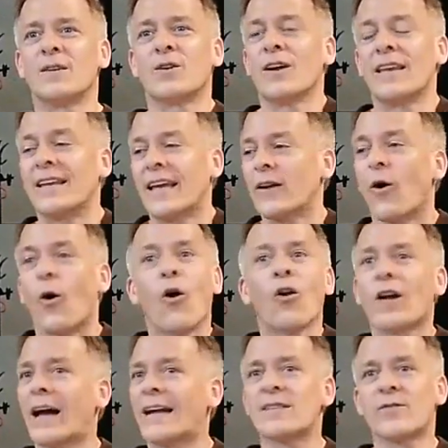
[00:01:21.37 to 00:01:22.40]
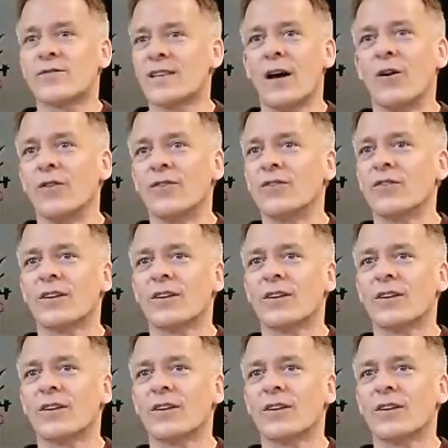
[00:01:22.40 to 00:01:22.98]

You can get all kinds of sounds.